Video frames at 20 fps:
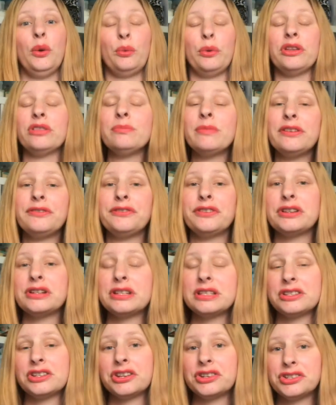with my
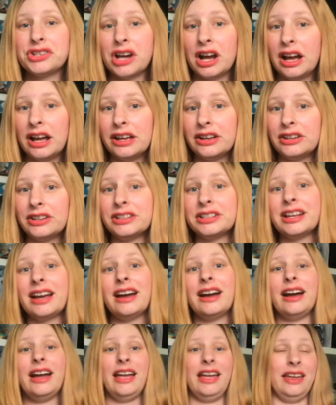first child,
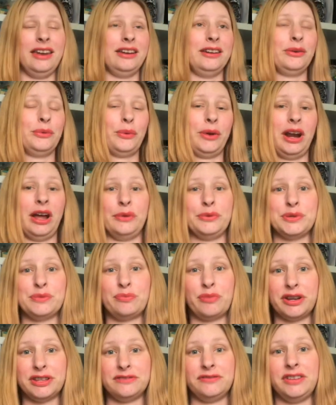and when I was
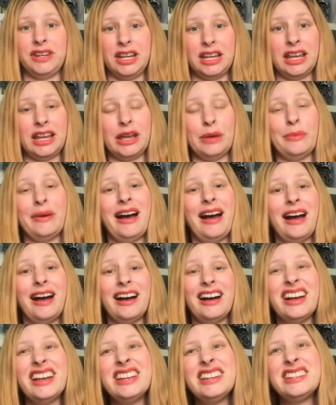breastfeeding him,
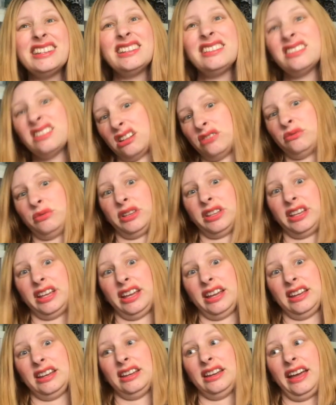I did not
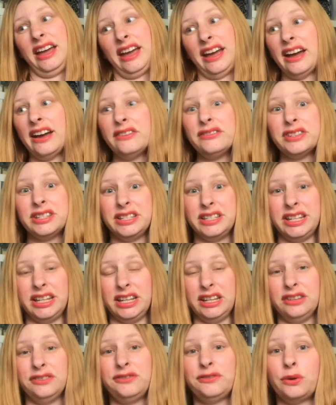really have a
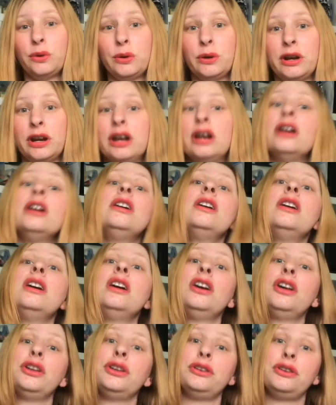need for
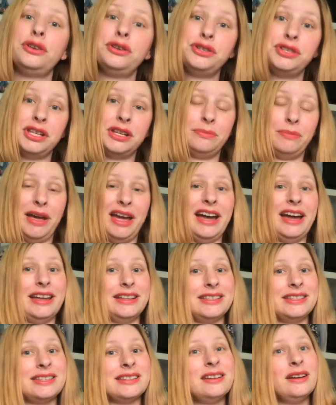nursing
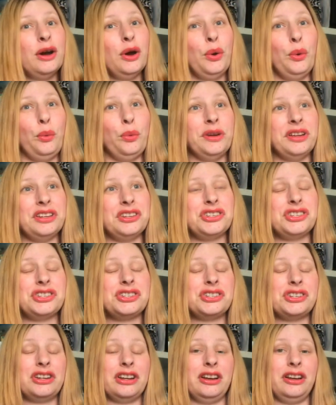pads,
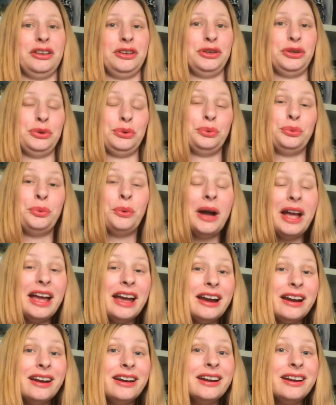which you
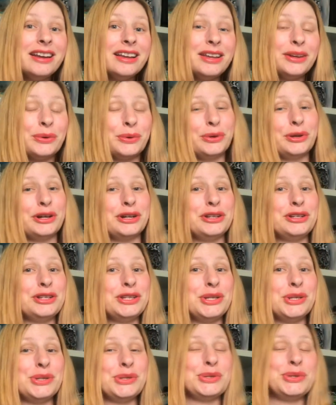wear in order
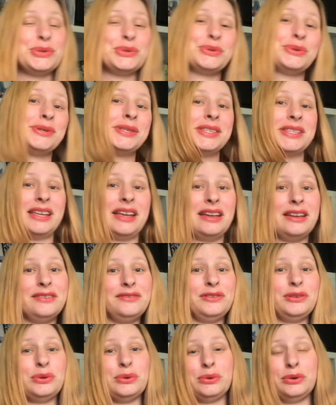to
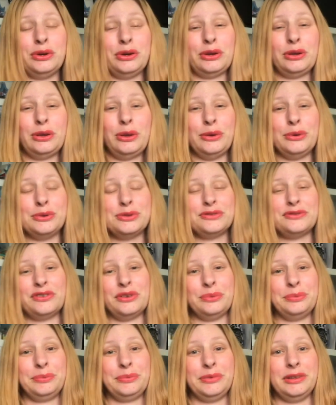save your clothes
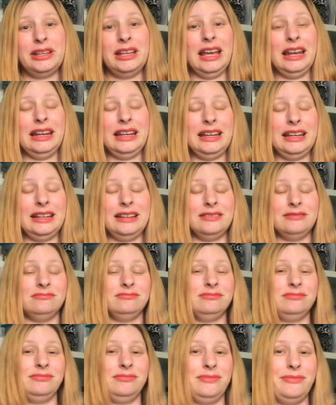from
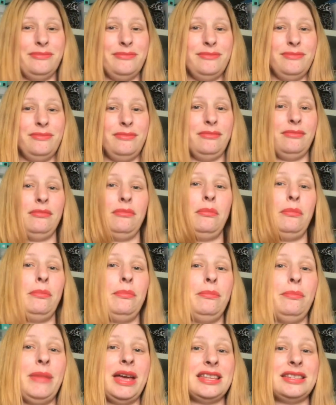getting
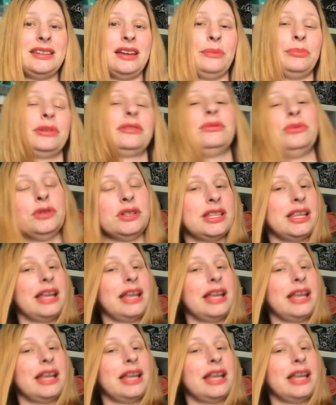messed up, we'll